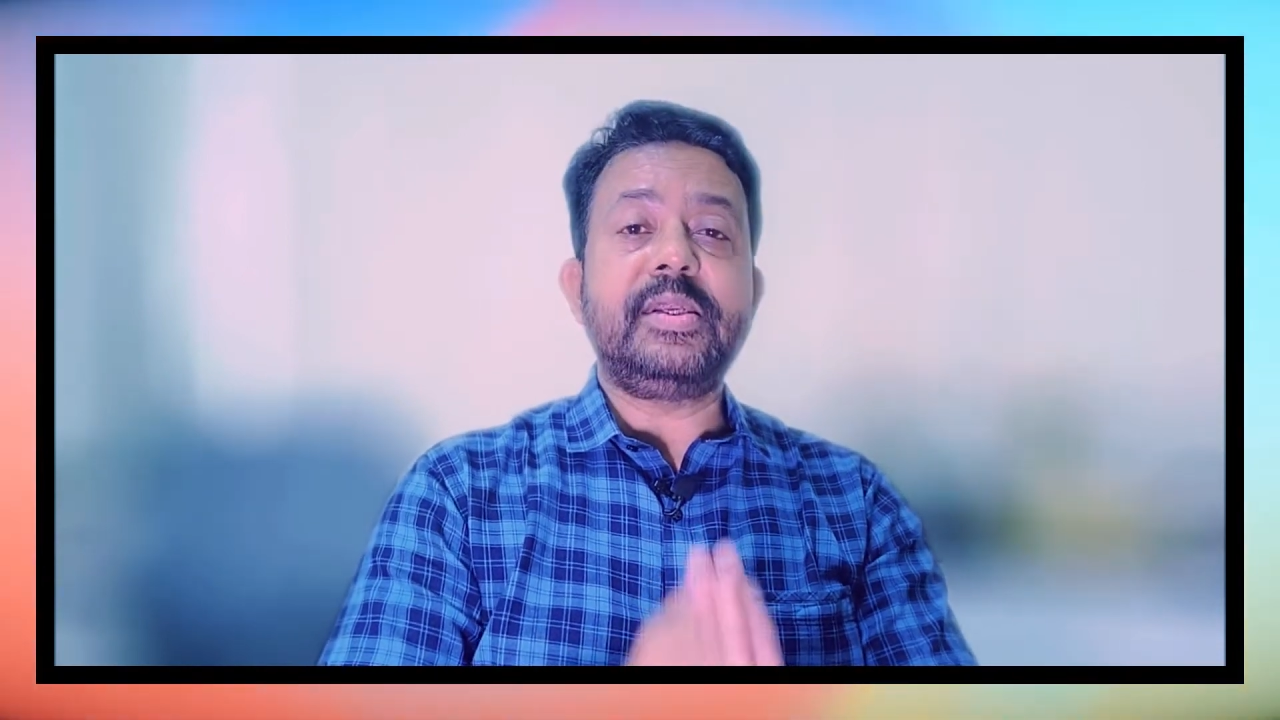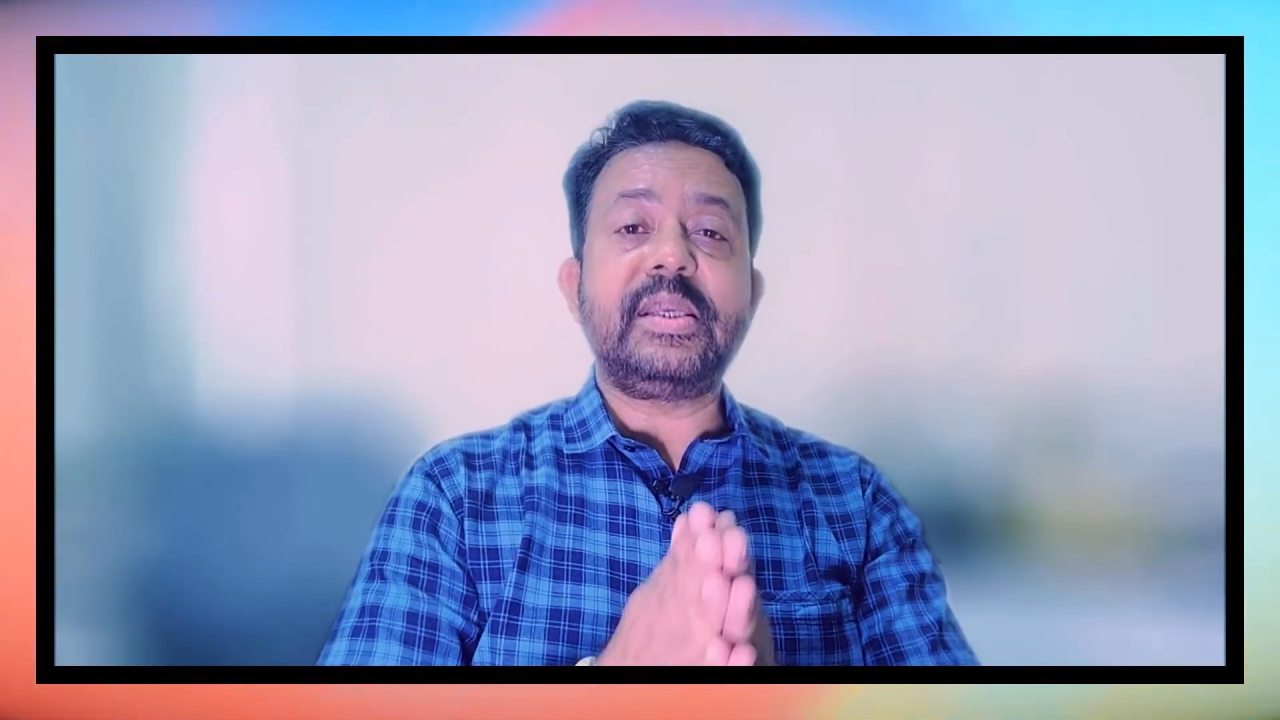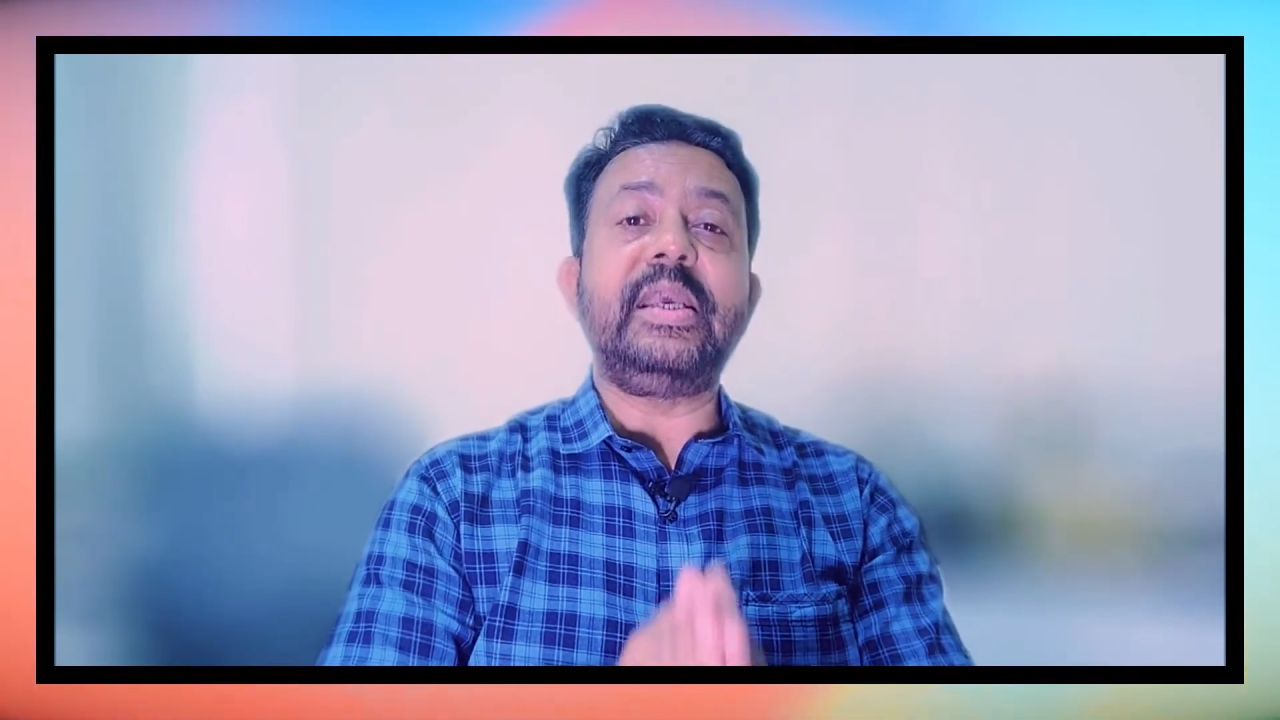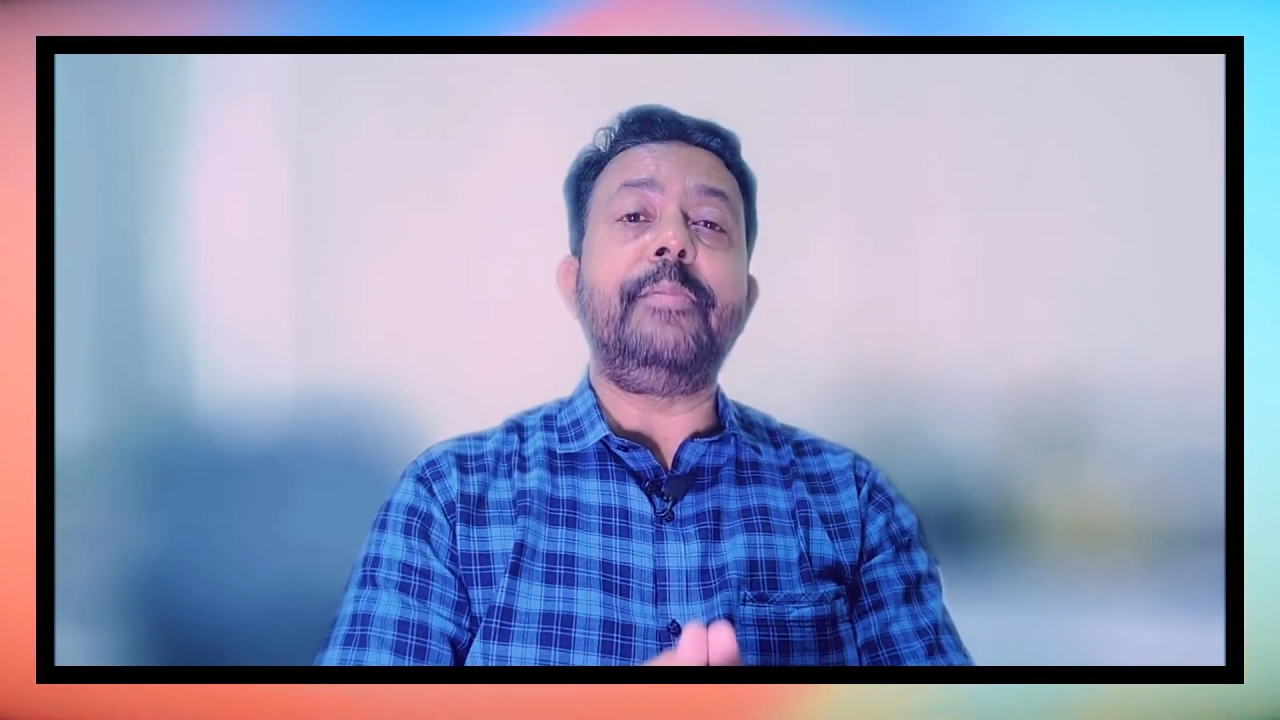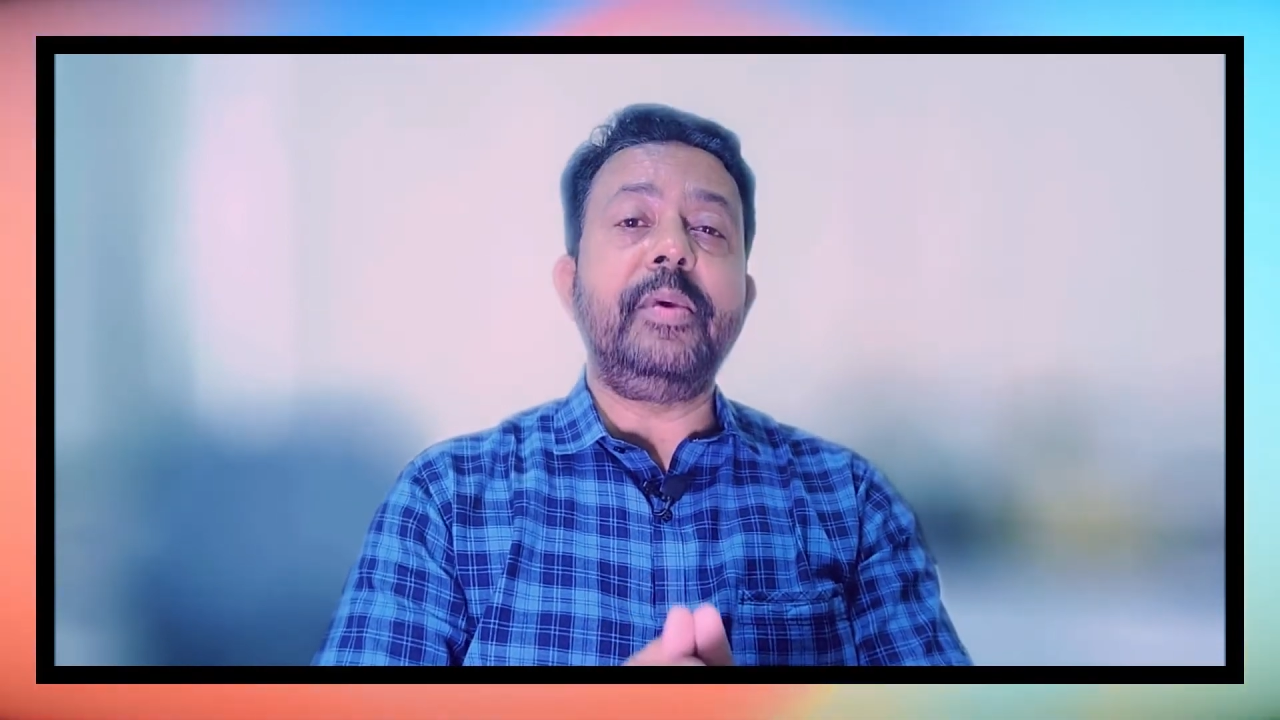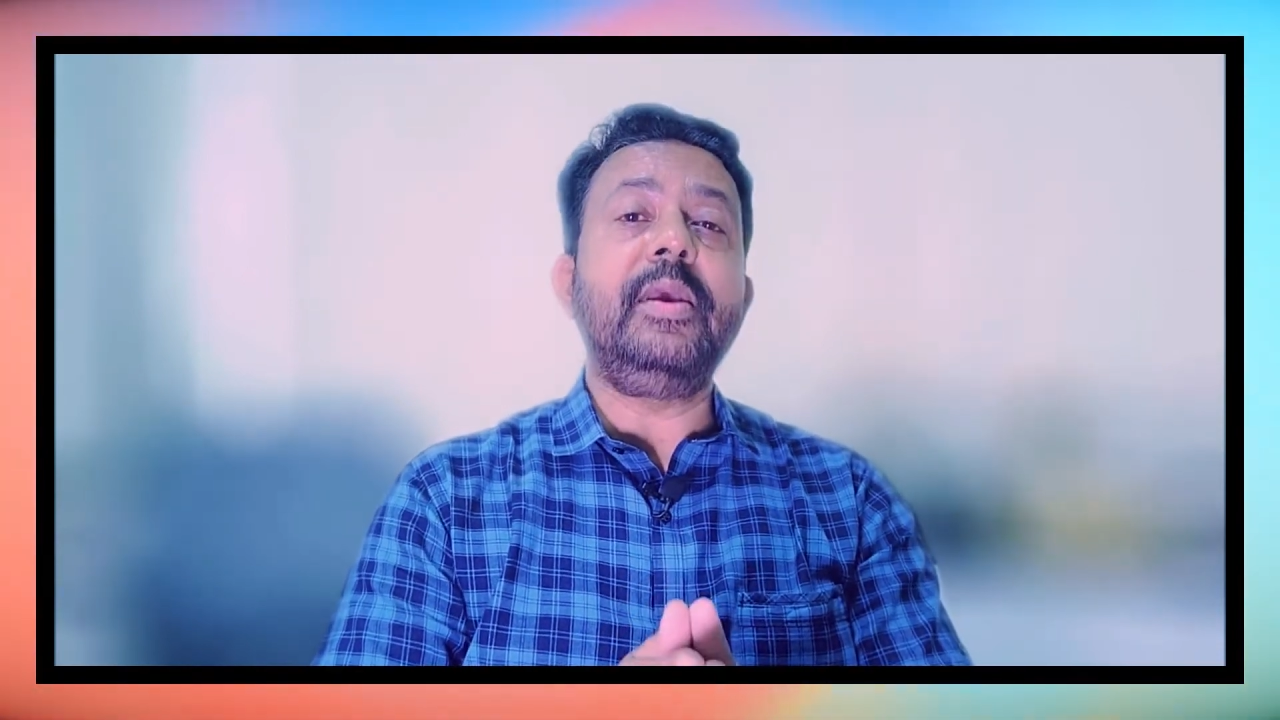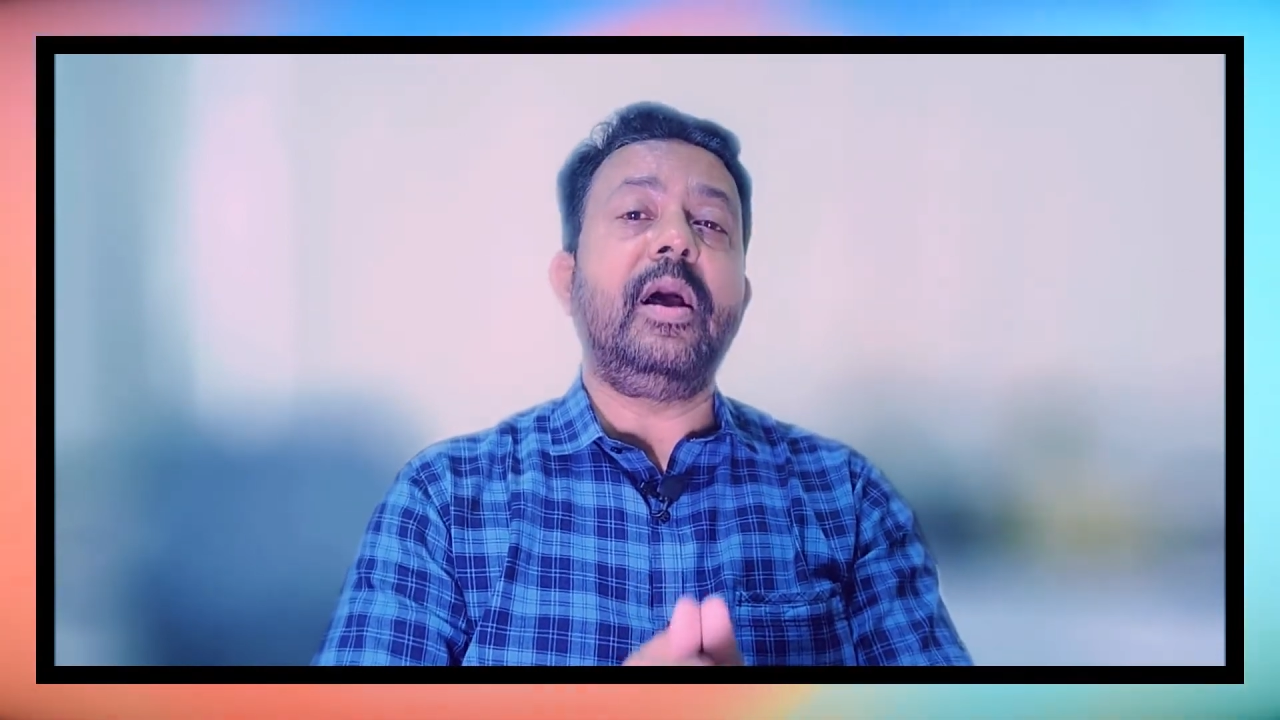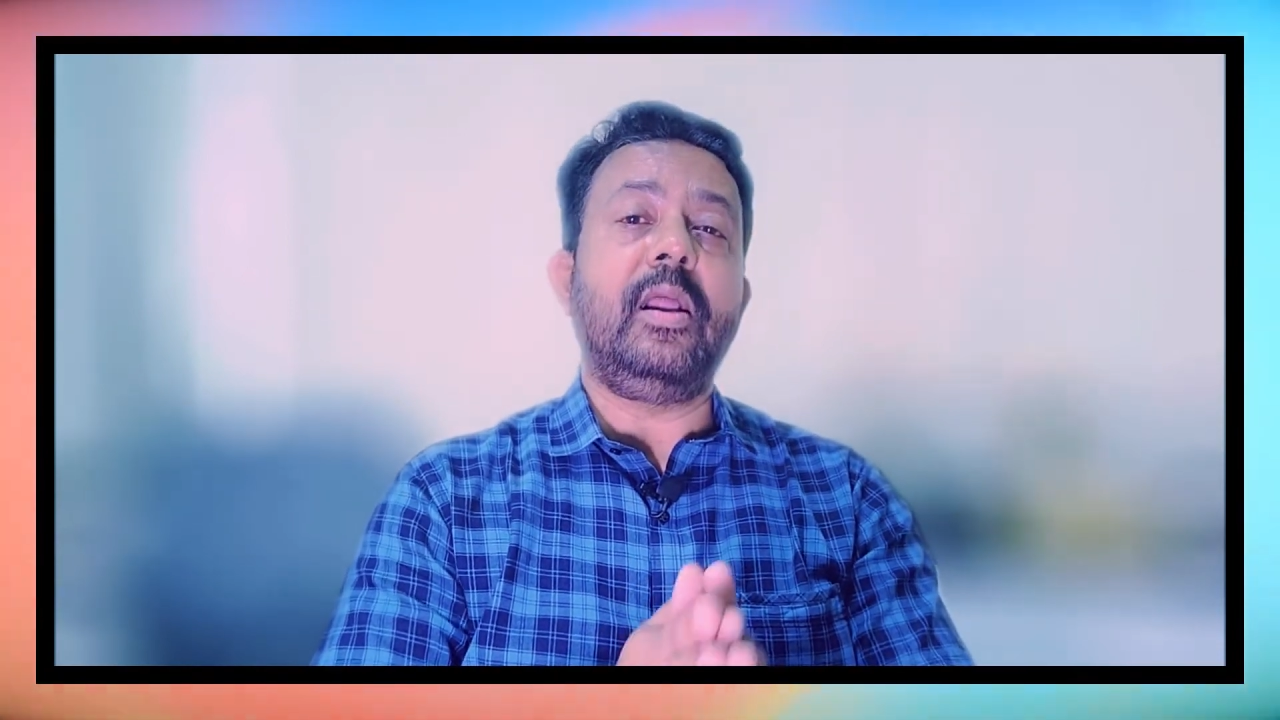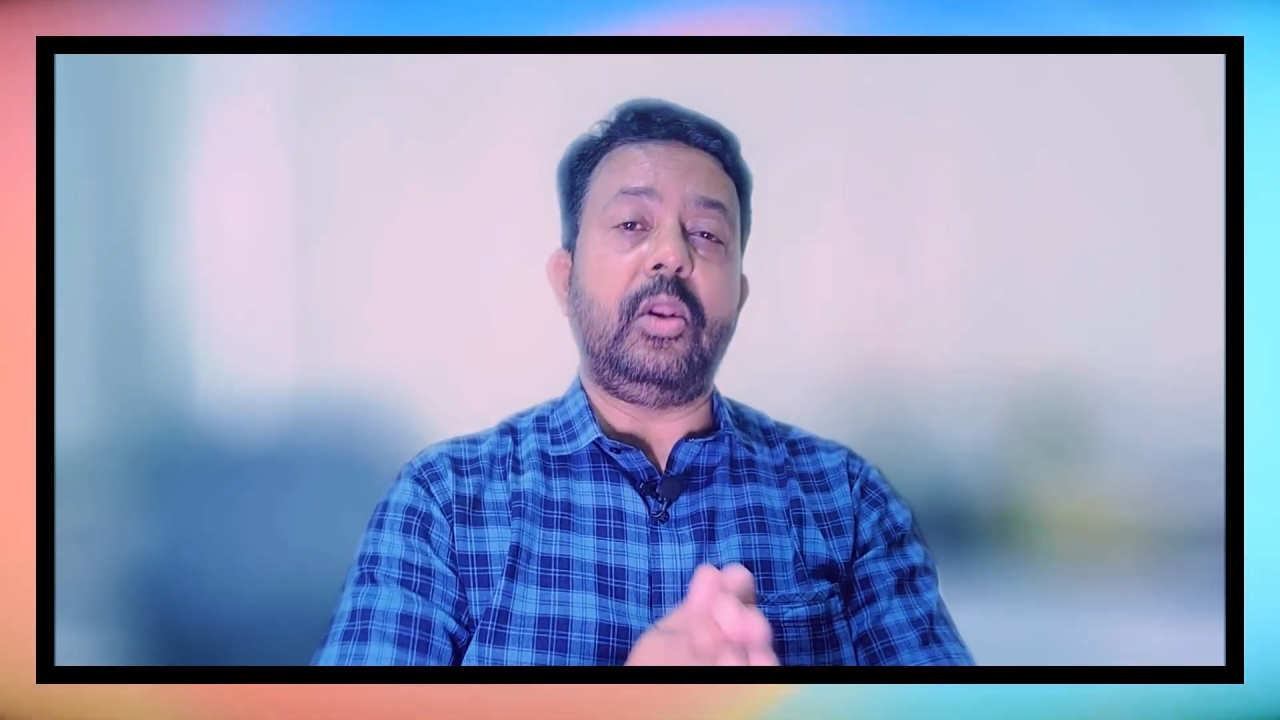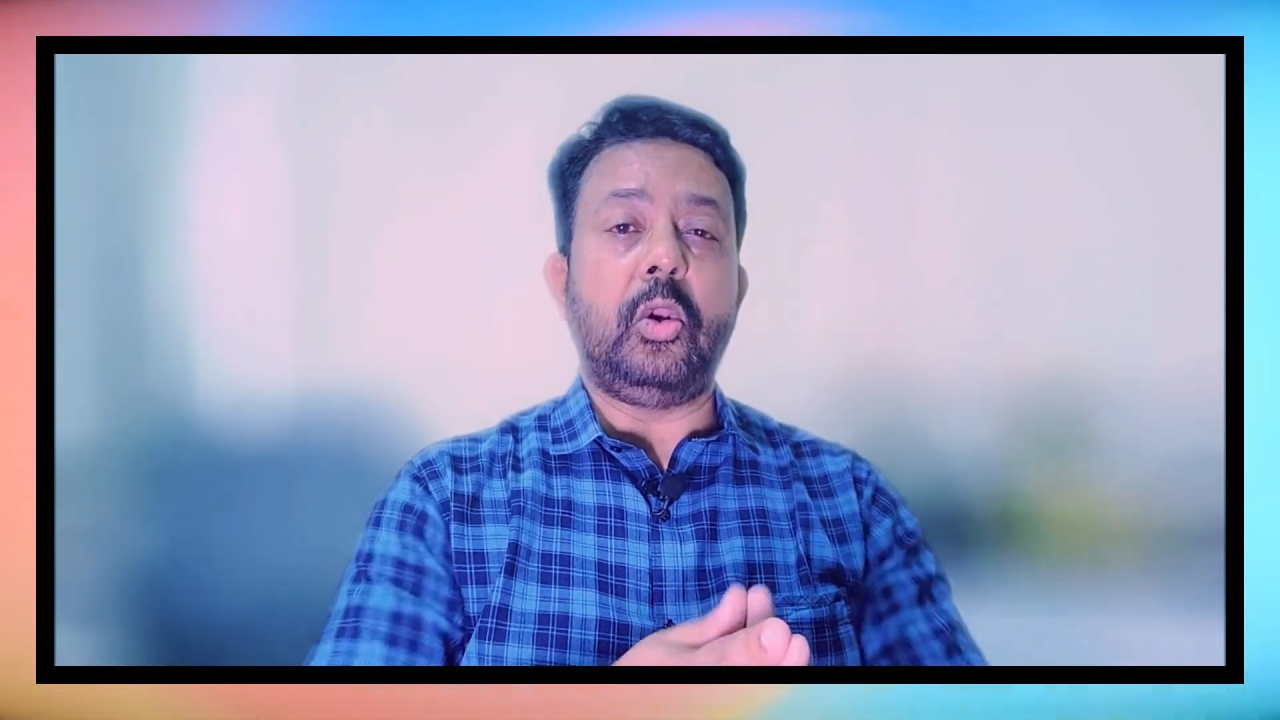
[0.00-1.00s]

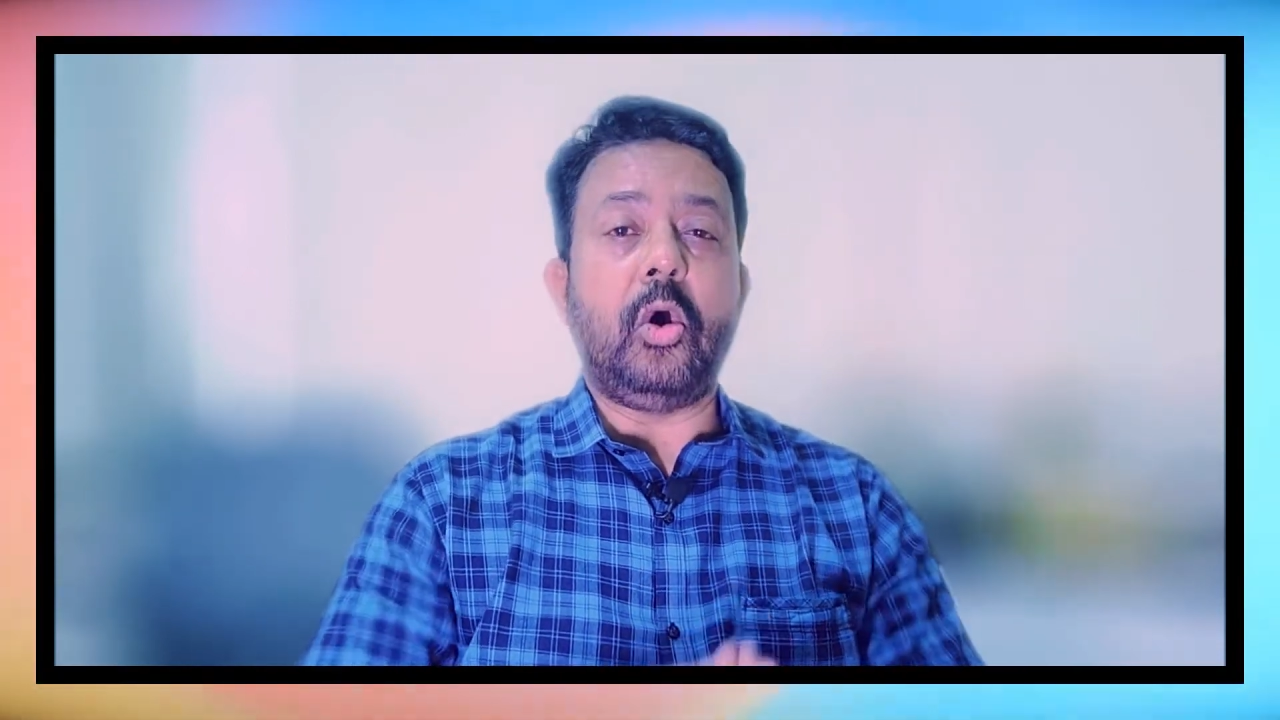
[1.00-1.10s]
skipping a